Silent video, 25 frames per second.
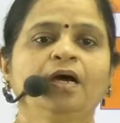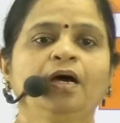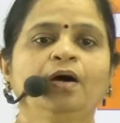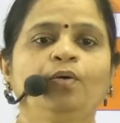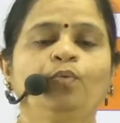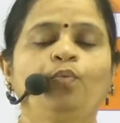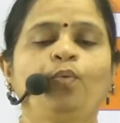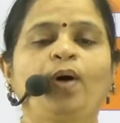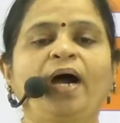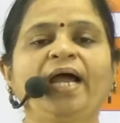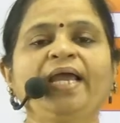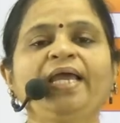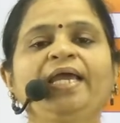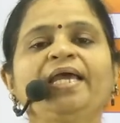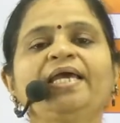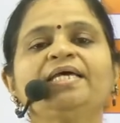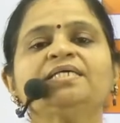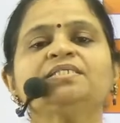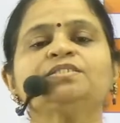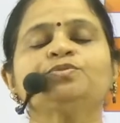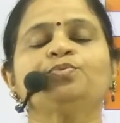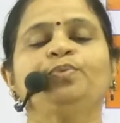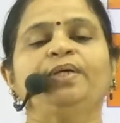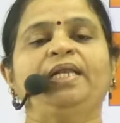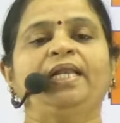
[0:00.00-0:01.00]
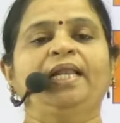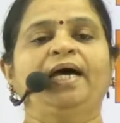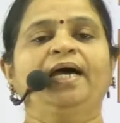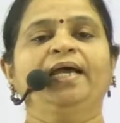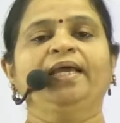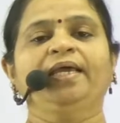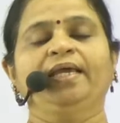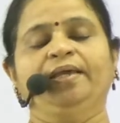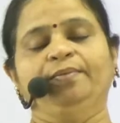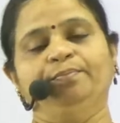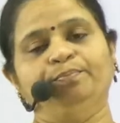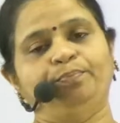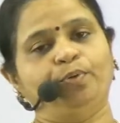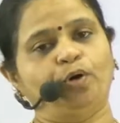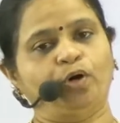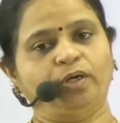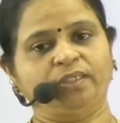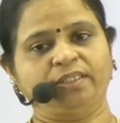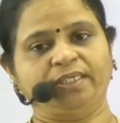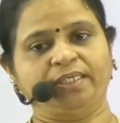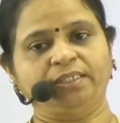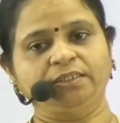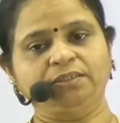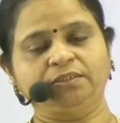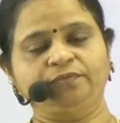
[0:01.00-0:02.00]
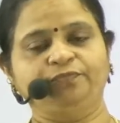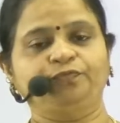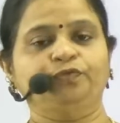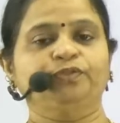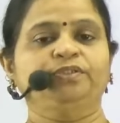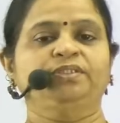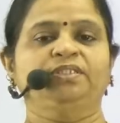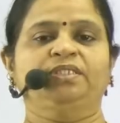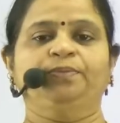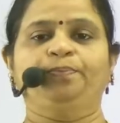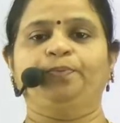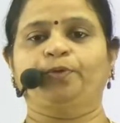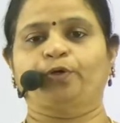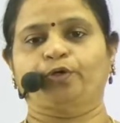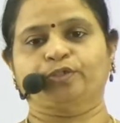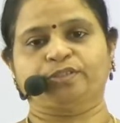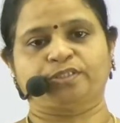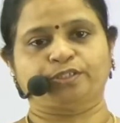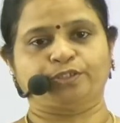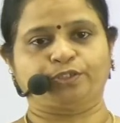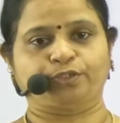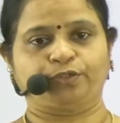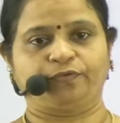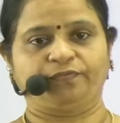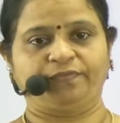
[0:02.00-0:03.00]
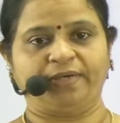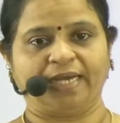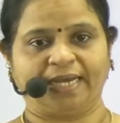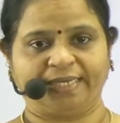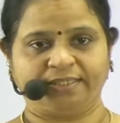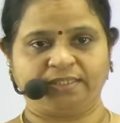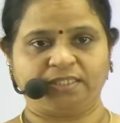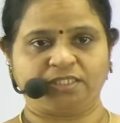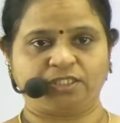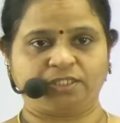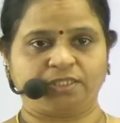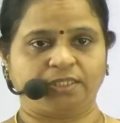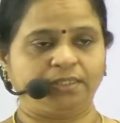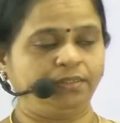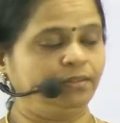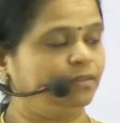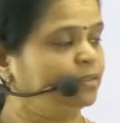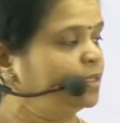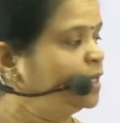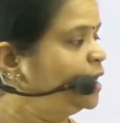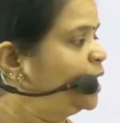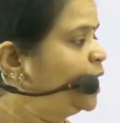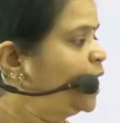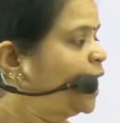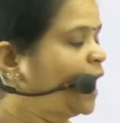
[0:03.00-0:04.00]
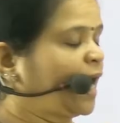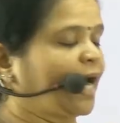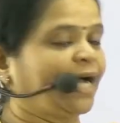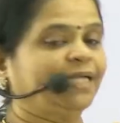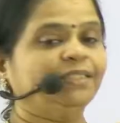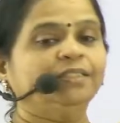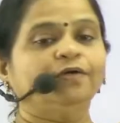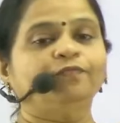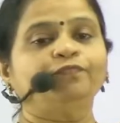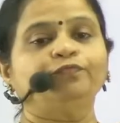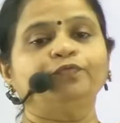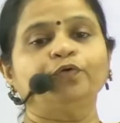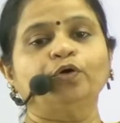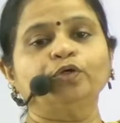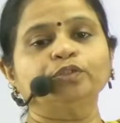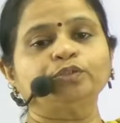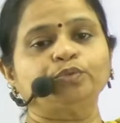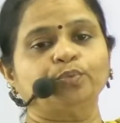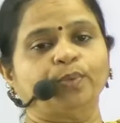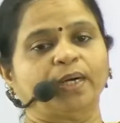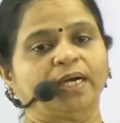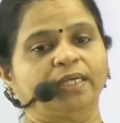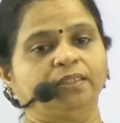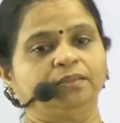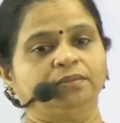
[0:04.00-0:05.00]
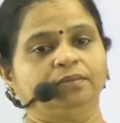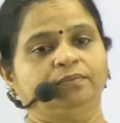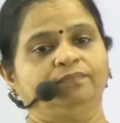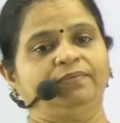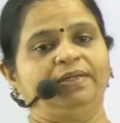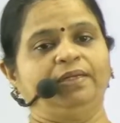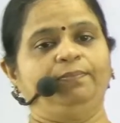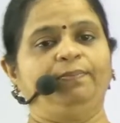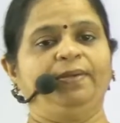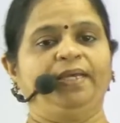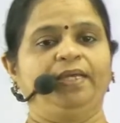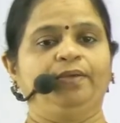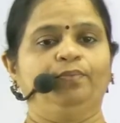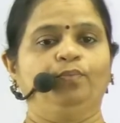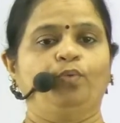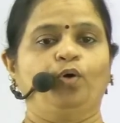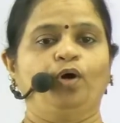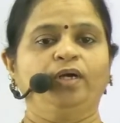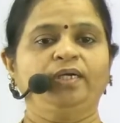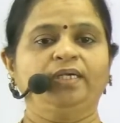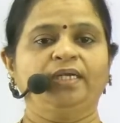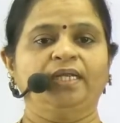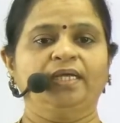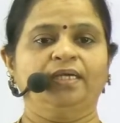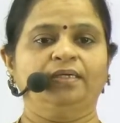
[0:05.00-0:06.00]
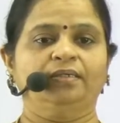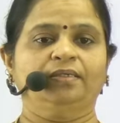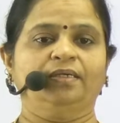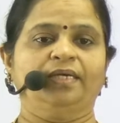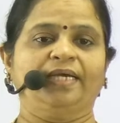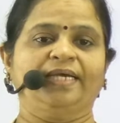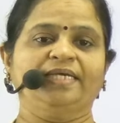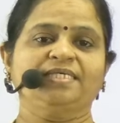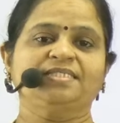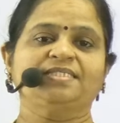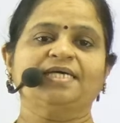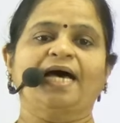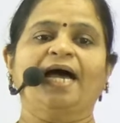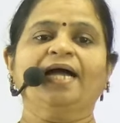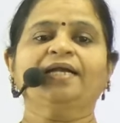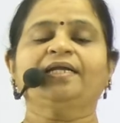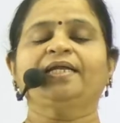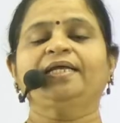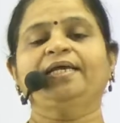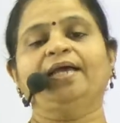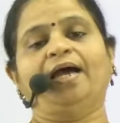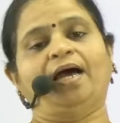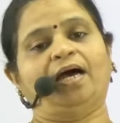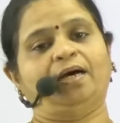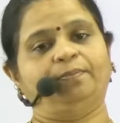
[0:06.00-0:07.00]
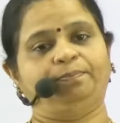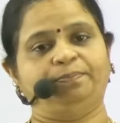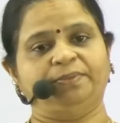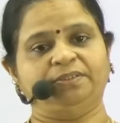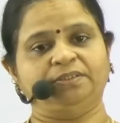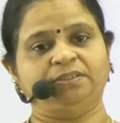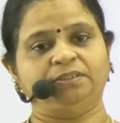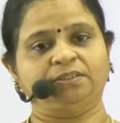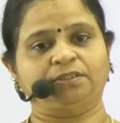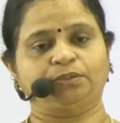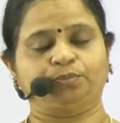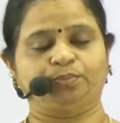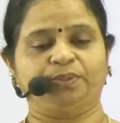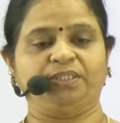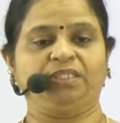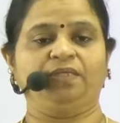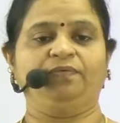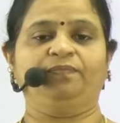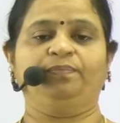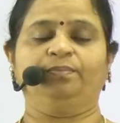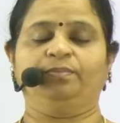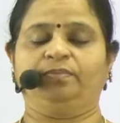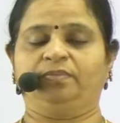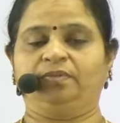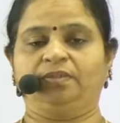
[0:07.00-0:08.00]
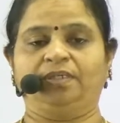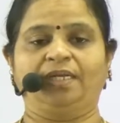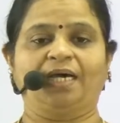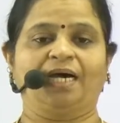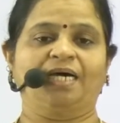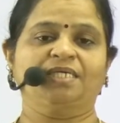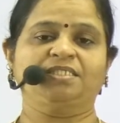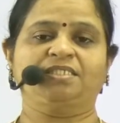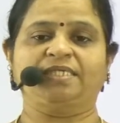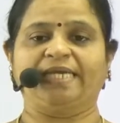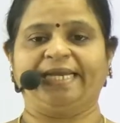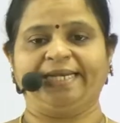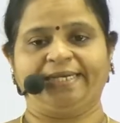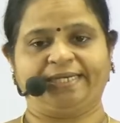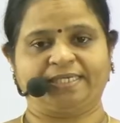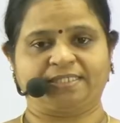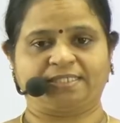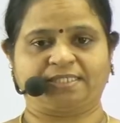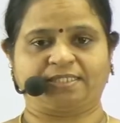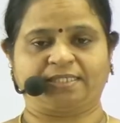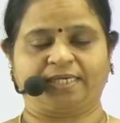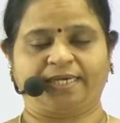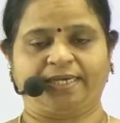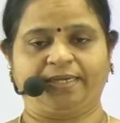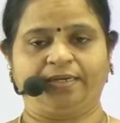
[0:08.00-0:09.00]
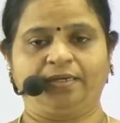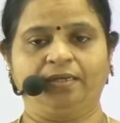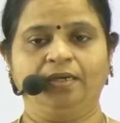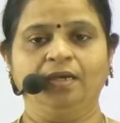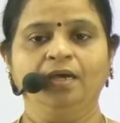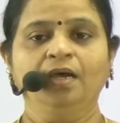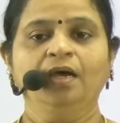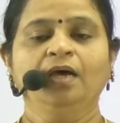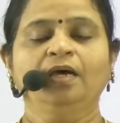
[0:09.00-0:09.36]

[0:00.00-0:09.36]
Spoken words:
why is villi important for the process of digestion, and the fourth one will be what exactly happens with the large intestine.